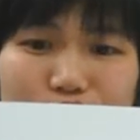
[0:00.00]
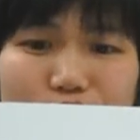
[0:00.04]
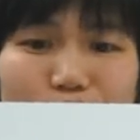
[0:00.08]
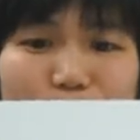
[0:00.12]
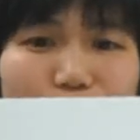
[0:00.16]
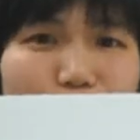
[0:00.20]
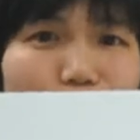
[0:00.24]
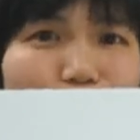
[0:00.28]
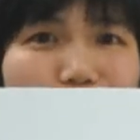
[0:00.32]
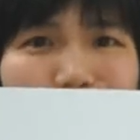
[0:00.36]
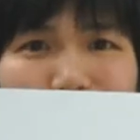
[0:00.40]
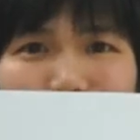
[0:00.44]

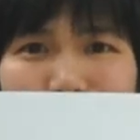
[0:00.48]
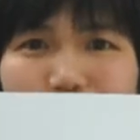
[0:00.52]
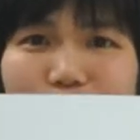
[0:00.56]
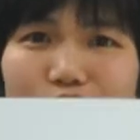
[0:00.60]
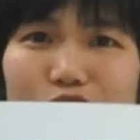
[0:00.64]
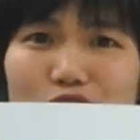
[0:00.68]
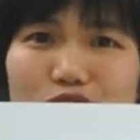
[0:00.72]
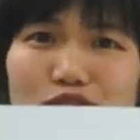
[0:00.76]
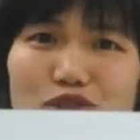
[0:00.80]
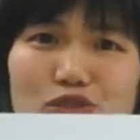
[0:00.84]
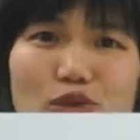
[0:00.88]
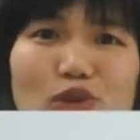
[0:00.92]
So you want to
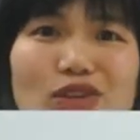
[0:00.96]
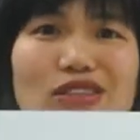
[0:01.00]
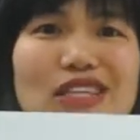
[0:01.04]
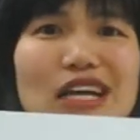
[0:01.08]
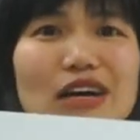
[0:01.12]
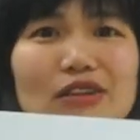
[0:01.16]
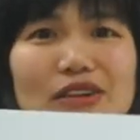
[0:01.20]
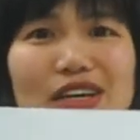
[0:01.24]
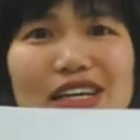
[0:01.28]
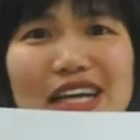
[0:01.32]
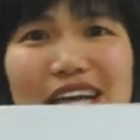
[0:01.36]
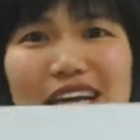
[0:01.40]
focus on
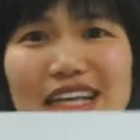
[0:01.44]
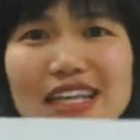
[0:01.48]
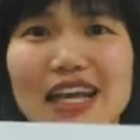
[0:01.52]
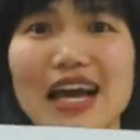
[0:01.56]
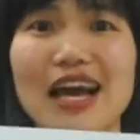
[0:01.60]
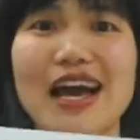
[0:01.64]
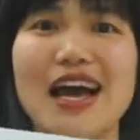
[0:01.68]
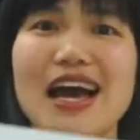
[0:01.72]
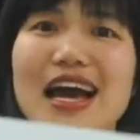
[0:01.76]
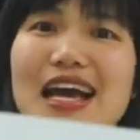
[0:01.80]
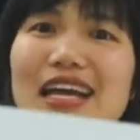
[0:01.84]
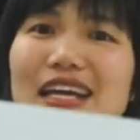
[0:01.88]
telling it
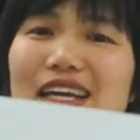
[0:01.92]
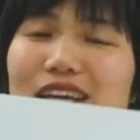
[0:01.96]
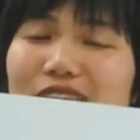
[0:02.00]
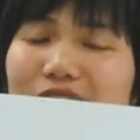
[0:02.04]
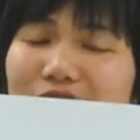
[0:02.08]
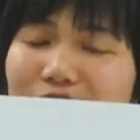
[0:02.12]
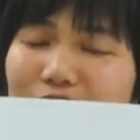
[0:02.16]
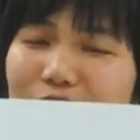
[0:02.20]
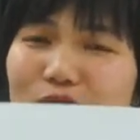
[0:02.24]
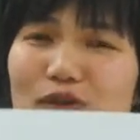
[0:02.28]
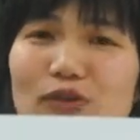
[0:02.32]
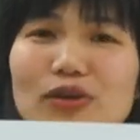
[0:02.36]

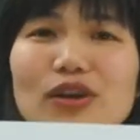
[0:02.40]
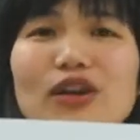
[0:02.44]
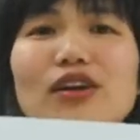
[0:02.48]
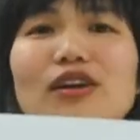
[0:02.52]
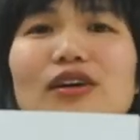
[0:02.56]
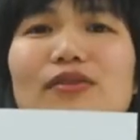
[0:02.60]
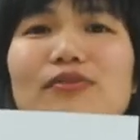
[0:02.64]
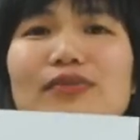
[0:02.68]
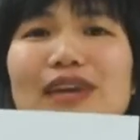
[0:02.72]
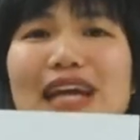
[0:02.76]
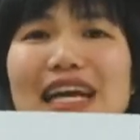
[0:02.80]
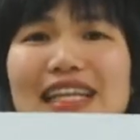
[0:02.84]
you
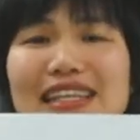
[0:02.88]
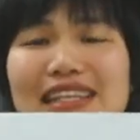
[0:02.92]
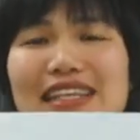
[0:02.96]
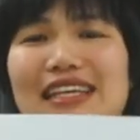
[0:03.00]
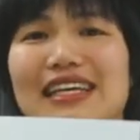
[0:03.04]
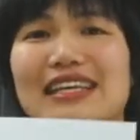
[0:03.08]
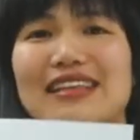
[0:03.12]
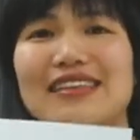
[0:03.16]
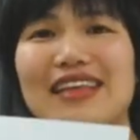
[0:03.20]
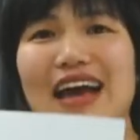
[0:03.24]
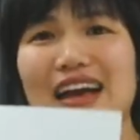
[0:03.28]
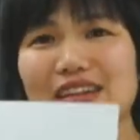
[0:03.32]
love
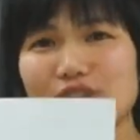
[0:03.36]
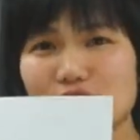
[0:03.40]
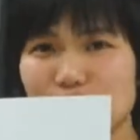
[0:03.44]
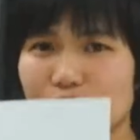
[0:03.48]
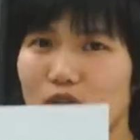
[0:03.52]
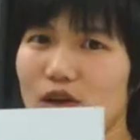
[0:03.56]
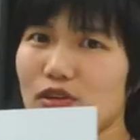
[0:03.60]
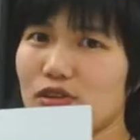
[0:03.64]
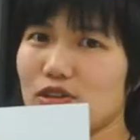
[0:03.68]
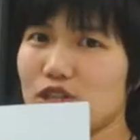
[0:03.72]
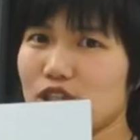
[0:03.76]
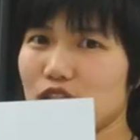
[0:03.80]
getting that
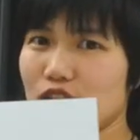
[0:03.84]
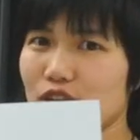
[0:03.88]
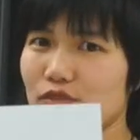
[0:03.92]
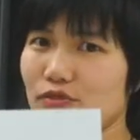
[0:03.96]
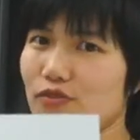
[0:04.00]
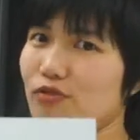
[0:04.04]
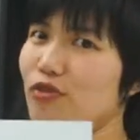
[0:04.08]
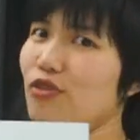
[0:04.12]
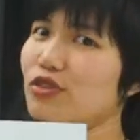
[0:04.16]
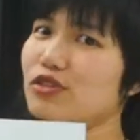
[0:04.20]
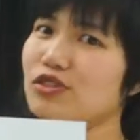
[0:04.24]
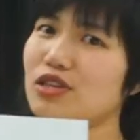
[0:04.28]

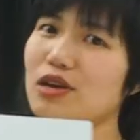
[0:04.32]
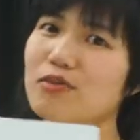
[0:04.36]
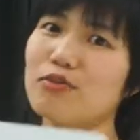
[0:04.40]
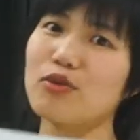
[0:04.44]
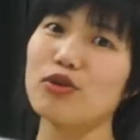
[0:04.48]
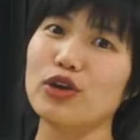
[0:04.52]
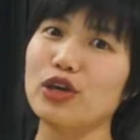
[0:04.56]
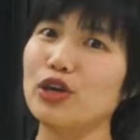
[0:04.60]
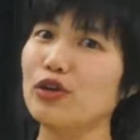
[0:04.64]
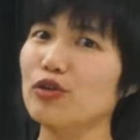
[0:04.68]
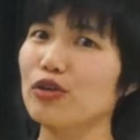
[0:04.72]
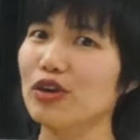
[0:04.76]
scholarship, for
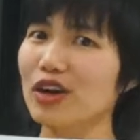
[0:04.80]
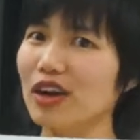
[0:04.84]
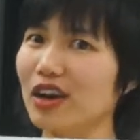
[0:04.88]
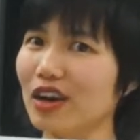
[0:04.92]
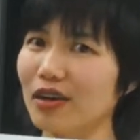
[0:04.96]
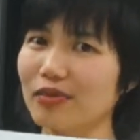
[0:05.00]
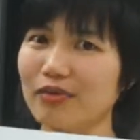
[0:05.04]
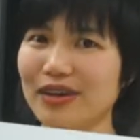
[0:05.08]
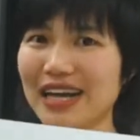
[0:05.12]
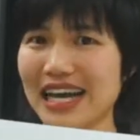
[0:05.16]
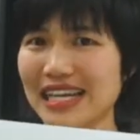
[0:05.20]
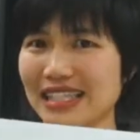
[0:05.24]
example, you
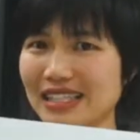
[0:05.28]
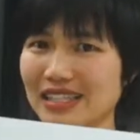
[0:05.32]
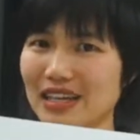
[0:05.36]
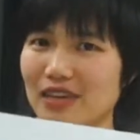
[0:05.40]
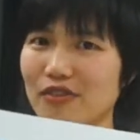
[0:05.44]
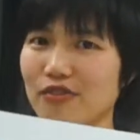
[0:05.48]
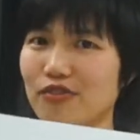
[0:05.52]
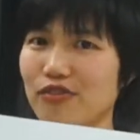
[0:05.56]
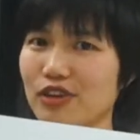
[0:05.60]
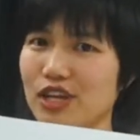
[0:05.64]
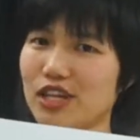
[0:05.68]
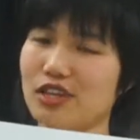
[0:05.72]
love
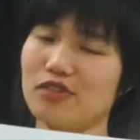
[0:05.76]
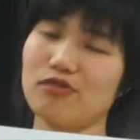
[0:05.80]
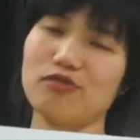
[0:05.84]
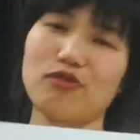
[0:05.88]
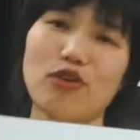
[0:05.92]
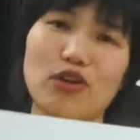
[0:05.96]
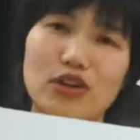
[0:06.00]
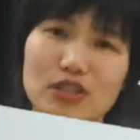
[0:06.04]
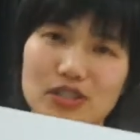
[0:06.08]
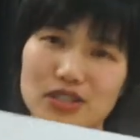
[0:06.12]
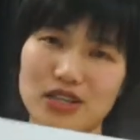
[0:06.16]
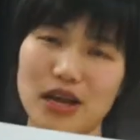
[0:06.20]
getting fit,
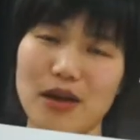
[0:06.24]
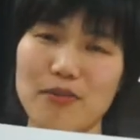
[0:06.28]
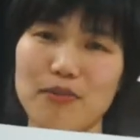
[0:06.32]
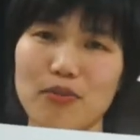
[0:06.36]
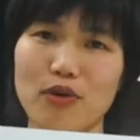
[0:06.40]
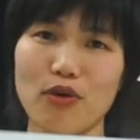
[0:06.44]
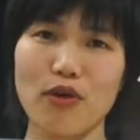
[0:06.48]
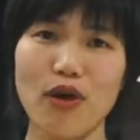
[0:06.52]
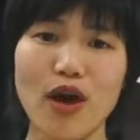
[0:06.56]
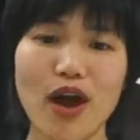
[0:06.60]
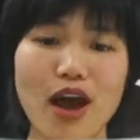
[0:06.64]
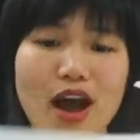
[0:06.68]
for
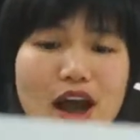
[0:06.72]
example.